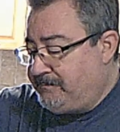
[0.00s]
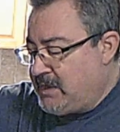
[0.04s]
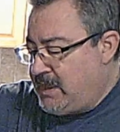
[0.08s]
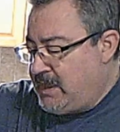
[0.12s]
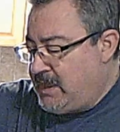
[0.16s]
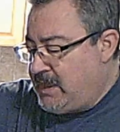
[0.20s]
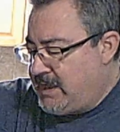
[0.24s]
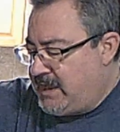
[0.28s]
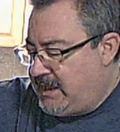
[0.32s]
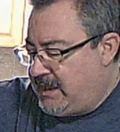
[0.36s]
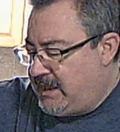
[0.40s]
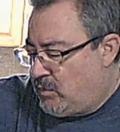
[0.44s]

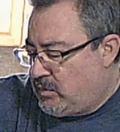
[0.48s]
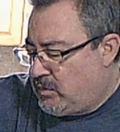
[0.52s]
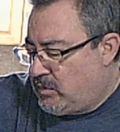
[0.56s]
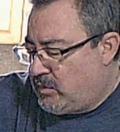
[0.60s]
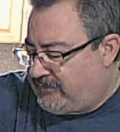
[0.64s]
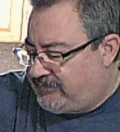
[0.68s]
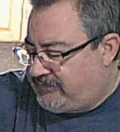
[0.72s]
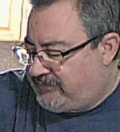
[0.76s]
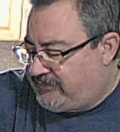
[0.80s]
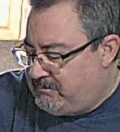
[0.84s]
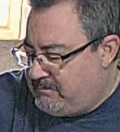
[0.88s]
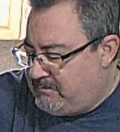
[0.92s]
in order
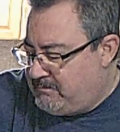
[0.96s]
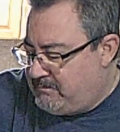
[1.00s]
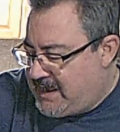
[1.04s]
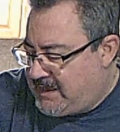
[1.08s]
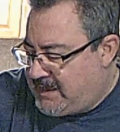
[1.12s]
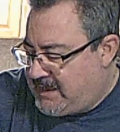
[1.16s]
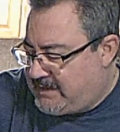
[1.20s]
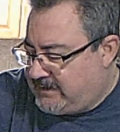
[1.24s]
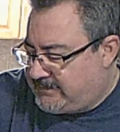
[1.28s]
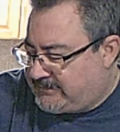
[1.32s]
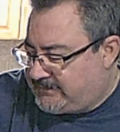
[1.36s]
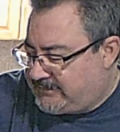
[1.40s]
to make
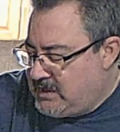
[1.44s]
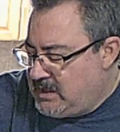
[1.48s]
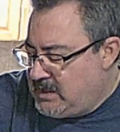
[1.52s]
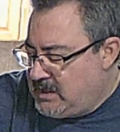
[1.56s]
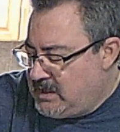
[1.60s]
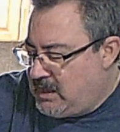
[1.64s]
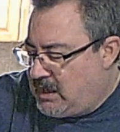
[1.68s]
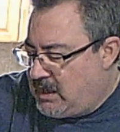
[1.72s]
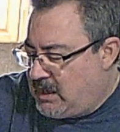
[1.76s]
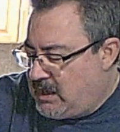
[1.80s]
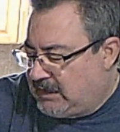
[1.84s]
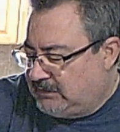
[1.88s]
it
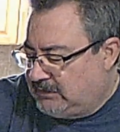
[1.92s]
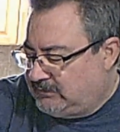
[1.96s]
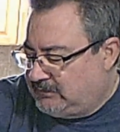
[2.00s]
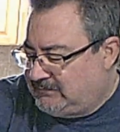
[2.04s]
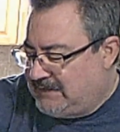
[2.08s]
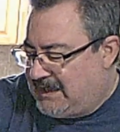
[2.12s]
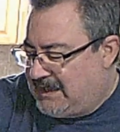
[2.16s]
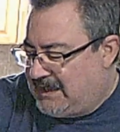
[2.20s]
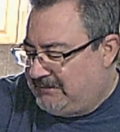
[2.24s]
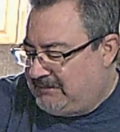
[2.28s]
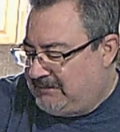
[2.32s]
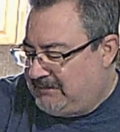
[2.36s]
a
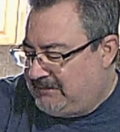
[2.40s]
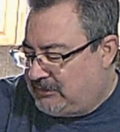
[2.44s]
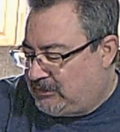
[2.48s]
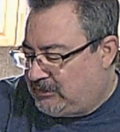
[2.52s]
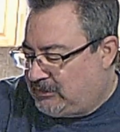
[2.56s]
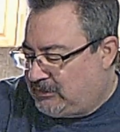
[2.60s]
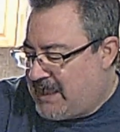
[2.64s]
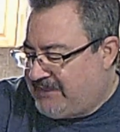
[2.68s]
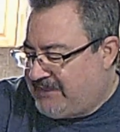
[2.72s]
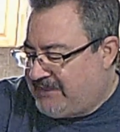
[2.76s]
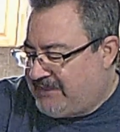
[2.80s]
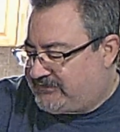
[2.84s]

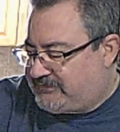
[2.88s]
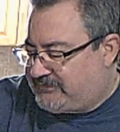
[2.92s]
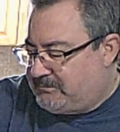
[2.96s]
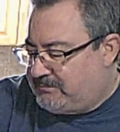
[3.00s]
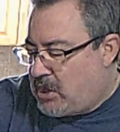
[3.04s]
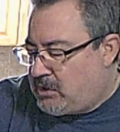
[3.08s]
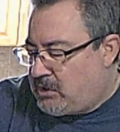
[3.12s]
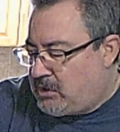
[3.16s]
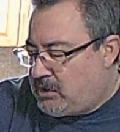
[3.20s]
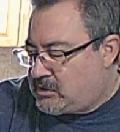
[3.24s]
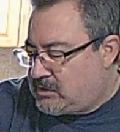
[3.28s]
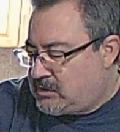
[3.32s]
lot
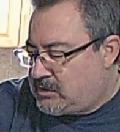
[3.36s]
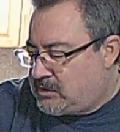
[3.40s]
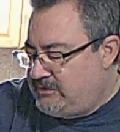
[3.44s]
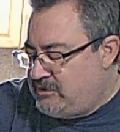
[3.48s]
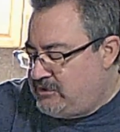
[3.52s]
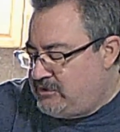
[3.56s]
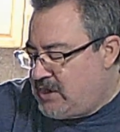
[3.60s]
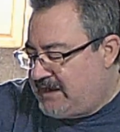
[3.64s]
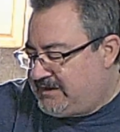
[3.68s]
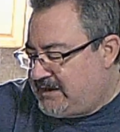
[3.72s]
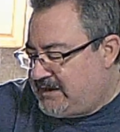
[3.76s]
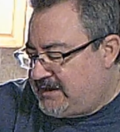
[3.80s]
smaller,
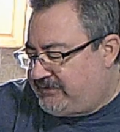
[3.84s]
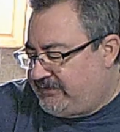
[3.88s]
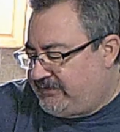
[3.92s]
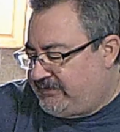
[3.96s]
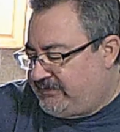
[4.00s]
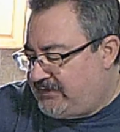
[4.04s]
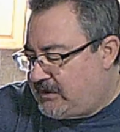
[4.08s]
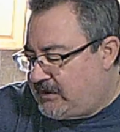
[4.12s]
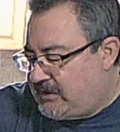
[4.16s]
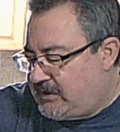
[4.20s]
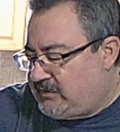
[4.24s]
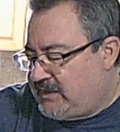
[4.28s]
not
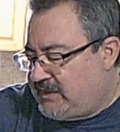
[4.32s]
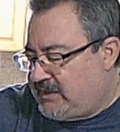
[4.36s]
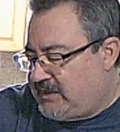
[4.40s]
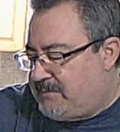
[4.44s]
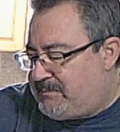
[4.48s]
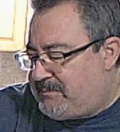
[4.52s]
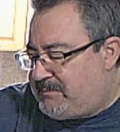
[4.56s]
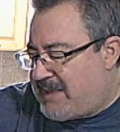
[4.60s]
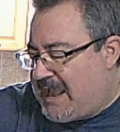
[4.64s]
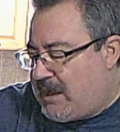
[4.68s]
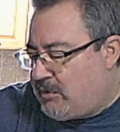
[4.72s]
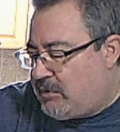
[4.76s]
necessarily a
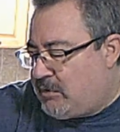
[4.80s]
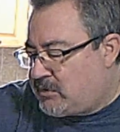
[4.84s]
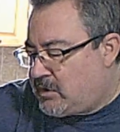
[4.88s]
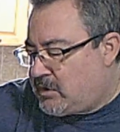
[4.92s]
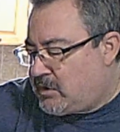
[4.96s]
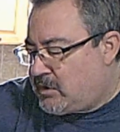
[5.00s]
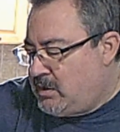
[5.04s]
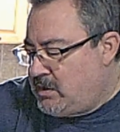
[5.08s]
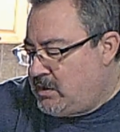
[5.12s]
powder,